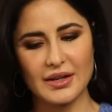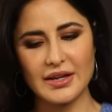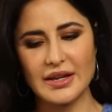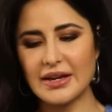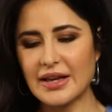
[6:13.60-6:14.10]

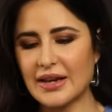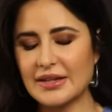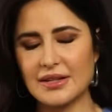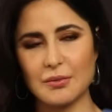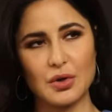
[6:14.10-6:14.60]
He again
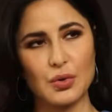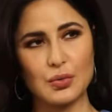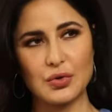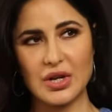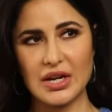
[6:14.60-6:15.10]
is someone who
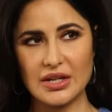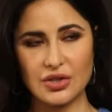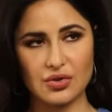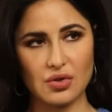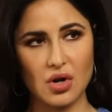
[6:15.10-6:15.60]
really is
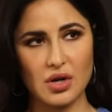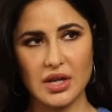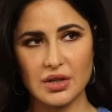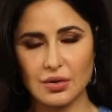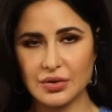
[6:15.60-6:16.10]
strong.
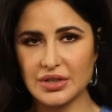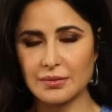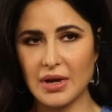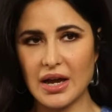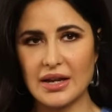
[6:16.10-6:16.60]
He knows his
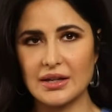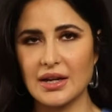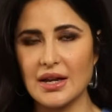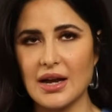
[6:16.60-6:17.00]
mind.